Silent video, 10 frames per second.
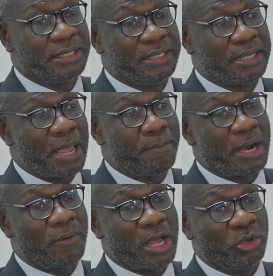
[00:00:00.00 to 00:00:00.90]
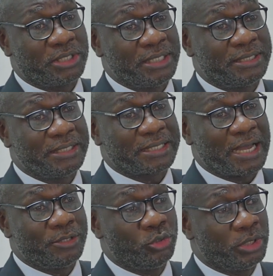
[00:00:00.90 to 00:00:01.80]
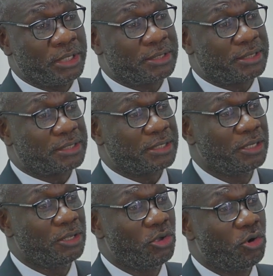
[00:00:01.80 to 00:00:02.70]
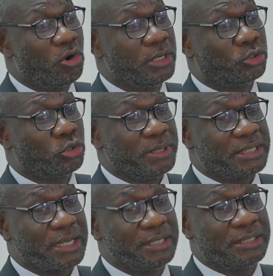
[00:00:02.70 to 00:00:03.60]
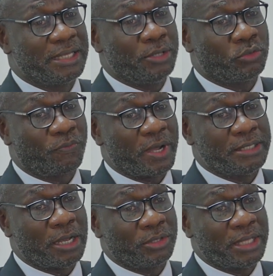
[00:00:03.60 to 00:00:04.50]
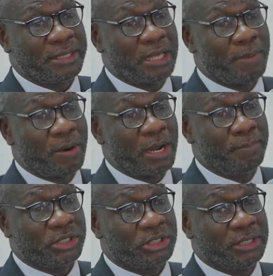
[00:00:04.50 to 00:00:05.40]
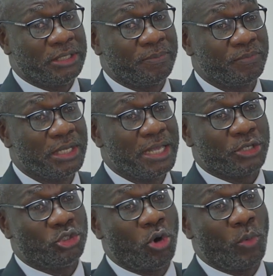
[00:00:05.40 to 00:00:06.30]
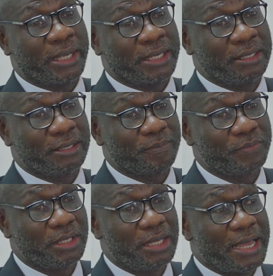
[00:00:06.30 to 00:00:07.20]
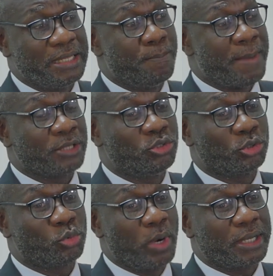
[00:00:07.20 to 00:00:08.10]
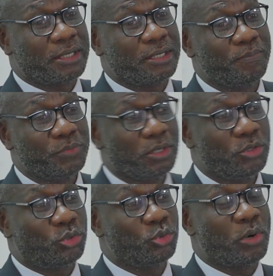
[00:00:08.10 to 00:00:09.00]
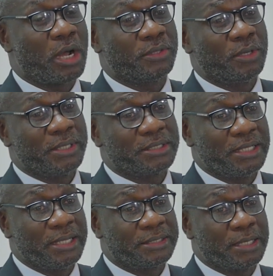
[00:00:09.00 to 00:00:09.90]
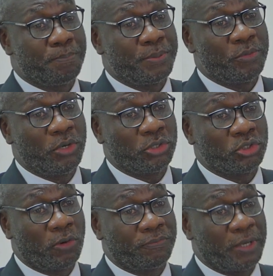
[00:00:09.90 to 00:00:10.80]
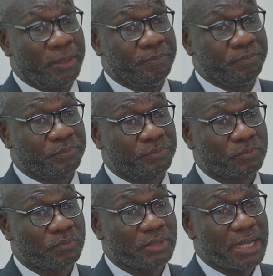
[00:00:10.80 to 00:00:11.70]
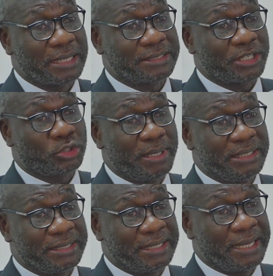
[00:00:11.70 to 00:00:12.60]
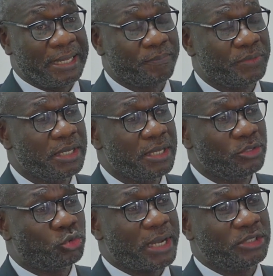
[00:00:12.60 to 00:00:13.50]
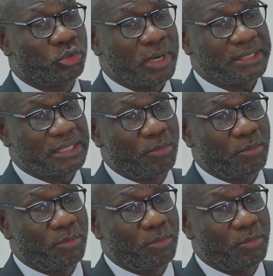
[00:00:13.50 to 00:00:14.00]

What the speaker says: the MRI or CT scan units, only to be sent there to find out that the MRI machine is not working. And it might not work throughout the residence and period of attachment there. To address